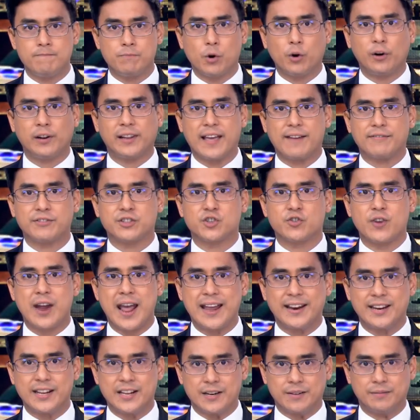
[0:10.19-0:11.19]
or left
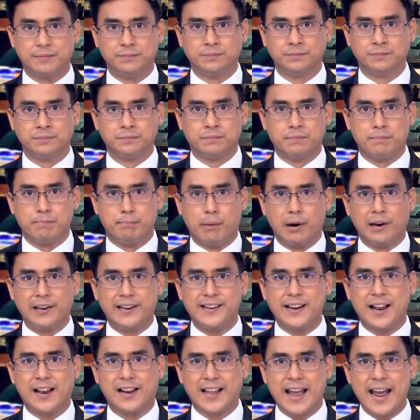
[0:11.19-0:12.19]
stranded.
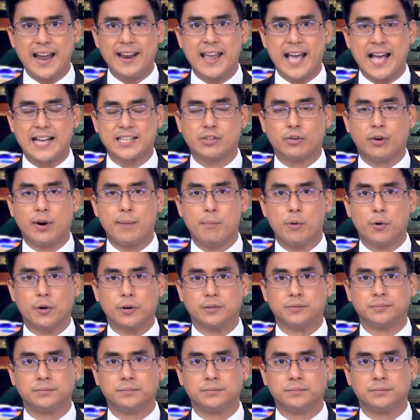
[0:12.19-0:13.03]
Marlene Alcaide has the report.